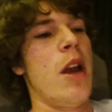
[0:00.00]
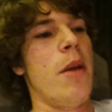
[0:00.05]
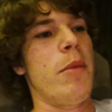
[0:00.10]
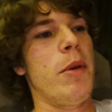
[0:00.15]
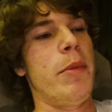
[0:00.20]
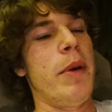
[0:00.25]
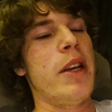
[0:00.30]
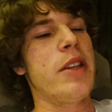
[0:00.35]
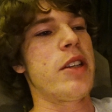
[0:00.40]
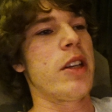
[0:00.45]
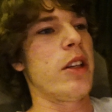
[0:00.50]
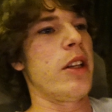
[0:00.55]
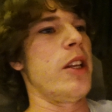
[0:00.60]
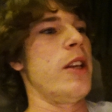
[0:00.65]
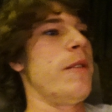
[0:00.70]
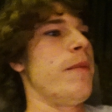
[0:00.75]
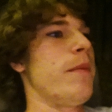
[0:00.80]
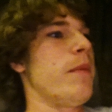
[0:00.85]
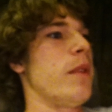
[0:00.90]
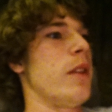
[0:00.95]
But
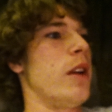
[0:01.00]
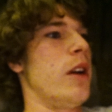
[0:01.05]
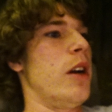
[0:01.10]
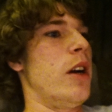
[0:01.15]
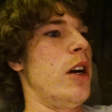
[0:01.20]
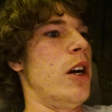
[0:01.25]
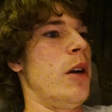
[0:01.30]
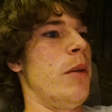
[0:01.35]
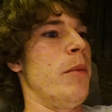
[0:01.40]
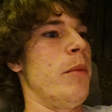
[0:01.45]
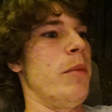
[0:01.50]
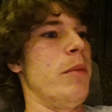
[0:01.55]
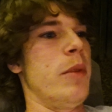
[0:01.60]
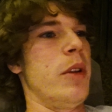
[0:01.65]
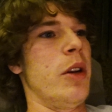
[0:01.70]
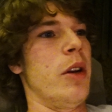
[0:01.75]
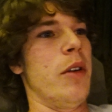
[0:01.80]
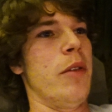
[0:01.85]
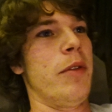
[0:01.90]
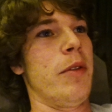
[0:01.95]
basically, you
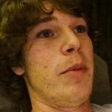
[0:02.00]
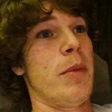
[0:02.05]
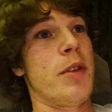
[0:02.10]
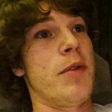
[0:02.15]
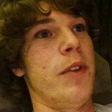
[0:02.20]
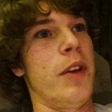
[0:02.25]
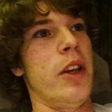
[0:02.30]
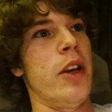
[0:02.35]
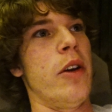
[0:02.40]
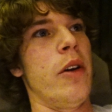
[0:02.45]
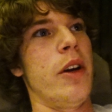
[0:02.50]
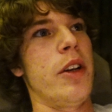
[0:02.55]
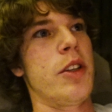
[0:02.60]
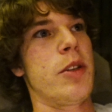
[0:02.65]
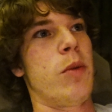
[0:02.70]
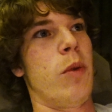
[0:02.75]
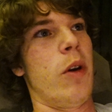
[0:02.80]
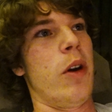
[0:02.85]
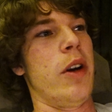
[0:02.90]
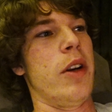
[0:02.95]
know, from this video, I
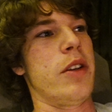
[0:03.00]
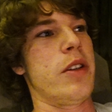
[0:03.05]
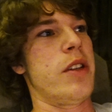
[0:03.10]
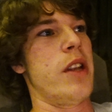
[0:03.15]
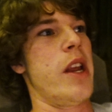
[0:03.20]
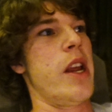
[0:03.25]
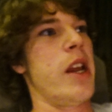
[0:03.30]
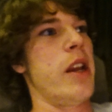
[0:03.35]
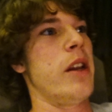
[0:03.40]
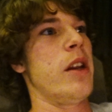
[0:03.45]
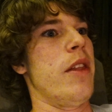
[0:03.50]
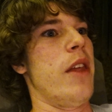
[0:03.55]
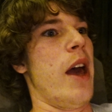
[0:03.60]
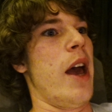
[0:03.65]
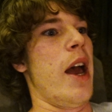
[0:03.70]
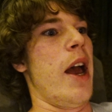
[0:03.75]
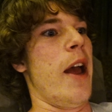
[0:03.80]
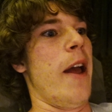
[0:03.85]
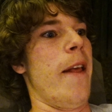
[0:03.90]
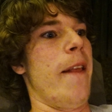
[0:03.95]
just wanted to say
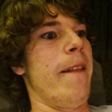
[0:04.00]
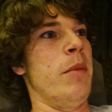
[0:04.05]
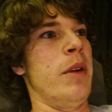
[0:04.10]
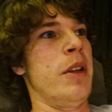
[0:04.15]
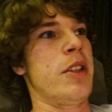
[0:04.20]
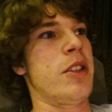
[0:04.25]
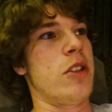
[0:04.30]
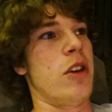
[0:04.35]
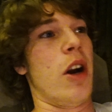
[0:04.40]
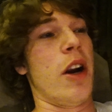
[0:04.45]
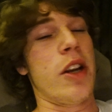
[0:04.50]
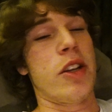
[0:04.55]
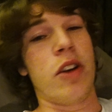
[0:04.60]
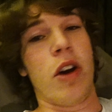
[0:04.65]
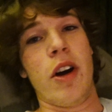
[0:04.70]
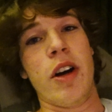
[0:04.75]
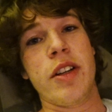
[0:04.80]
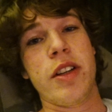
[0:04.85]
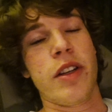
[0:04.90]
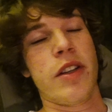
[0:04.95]
that it's not as
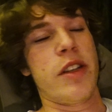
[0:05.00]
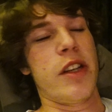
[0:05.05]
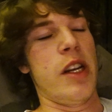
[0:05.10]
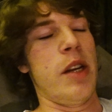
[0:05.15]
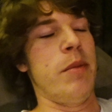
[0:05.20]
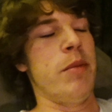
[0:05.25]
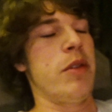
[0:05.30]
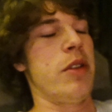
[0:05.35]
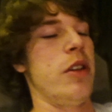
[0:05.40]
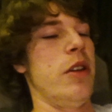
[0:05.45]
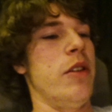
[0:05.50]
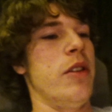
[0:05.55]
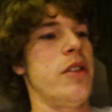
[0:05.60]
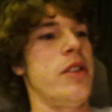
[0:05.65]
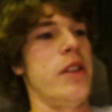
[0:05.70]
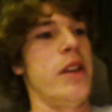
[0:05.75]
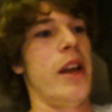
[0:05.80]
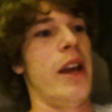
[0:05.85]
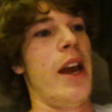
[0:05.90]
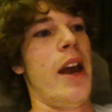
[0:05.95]
hard as it seems. You just
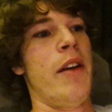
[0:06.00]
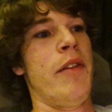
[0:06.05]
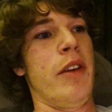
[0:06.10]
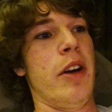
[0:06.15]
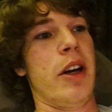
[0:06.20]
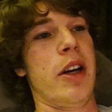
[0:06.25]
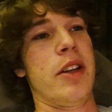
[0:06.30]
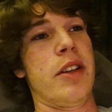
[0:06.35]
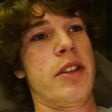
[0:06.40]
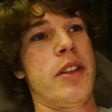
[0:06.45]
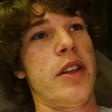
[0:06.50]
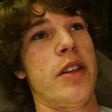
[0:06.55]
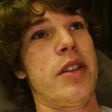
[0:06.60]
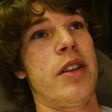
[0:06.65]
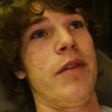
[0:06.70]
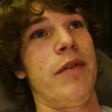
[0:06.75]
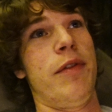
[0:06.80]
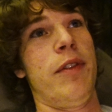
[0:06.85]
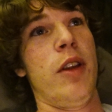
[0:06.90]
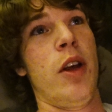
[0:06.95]
need to have a
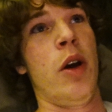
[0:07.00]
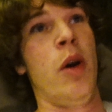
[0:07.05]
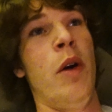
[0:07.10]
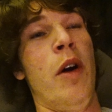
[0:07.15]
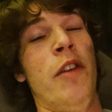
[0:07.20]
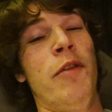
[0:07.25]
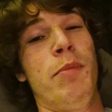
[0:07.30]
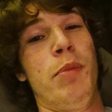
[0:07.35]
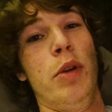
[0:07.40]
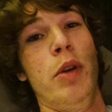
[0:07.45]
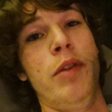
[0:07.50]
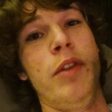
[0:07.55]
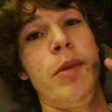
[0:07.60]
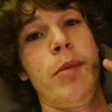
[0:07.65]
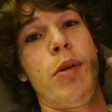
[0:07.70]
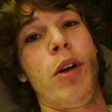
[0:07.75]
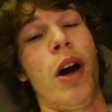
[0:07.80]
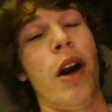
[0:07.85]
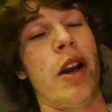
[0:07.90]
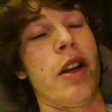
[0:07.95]
consistent flow of proven
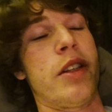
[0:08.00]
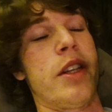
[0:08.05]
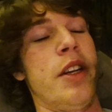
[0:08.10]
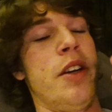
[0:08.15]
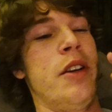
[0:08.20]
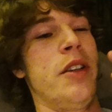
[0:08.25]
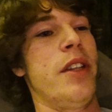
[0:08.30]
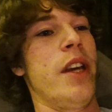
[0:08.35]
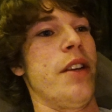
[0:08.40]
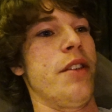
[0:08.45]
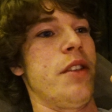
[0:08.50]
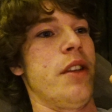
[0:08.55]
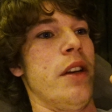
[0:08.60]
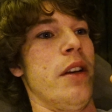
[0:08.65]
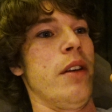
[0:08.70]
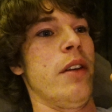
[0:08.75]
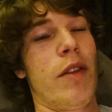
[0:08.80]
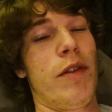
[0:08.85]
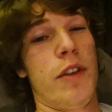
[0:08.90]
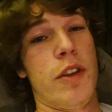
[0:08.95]
products that you're
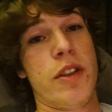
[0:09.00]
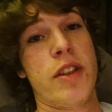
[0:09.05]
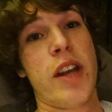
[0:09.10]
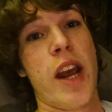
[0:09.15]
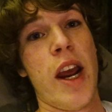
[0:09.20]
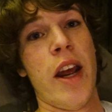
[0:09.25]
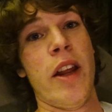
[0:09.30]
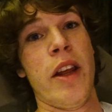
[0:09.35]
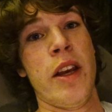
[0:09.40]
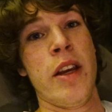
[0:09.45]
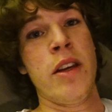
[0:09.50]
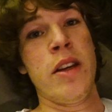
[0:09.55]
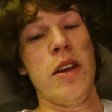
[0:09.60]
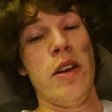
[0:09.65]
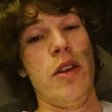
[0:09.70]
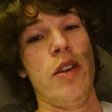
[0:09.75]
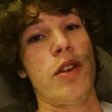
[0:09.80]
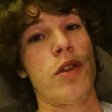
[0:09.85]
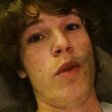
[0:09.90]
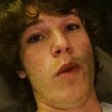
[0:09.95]
testing. For scaling,
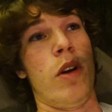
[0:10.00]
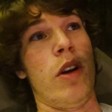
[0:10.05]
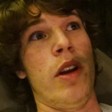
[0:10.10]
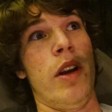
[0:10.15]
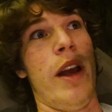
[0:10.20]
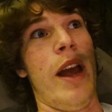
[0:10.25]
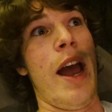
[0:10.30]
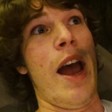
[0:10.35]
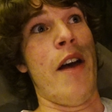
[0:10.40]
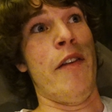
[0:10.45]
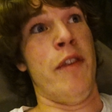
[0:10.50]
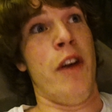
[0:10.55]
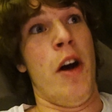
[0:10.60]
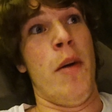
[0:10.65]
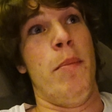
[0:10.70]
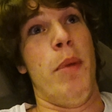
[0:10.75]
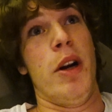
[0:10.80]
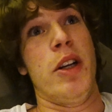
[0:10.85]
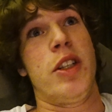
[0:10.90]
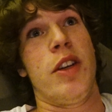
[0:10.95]
you just want to have a
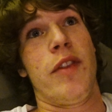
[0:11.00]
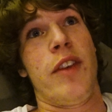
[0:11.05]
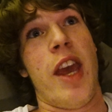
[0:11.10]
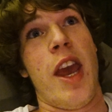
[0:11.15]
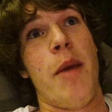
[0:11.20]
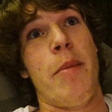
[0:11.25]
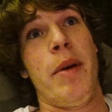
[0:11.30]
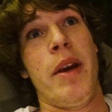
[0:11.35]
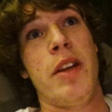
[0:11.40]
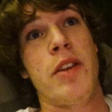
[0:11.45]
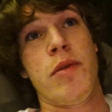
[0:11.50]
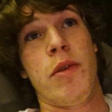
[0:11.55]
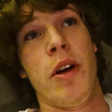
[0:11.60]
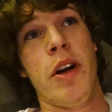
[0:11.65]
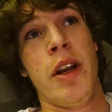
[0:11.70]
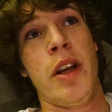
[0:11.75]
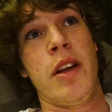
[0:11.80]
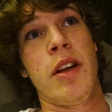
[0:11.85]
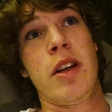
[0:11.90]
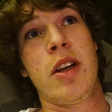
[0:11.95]
bunch of campaigns
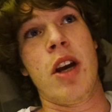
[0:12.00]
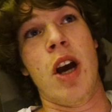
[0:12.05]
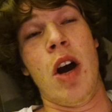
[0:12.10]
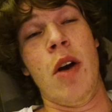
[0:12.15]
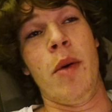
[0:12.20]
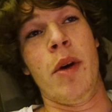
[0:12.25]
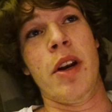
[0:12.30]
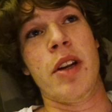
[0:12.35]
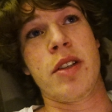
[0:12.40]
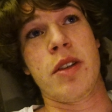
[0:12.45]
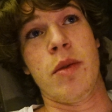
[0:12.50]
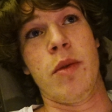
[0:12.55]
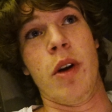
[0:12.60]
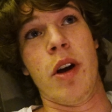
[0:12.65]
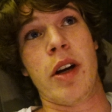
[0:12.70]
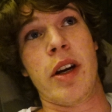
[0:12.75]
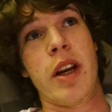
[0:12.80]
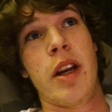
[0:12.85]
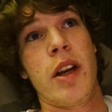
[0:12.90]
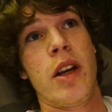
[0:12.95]
running, cut what isn't
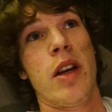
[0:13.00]
working,